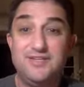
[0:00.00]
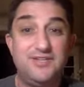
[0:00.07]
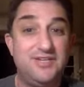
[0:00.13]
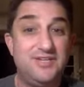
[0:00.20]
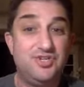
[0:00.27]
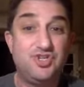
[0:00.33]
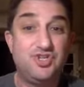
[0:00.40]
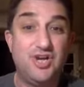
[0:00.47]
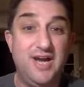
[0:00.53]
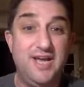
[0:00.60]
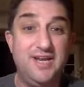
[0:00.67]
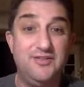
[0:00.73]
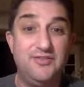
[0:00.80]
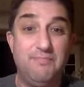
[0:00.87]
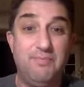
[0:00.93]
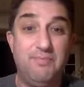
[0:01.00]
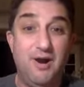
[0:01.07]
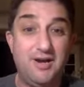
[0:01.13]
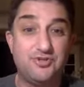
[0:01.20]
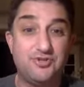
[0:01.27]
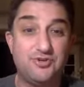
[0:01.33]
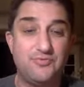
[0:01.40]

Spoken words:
in China, the Boxer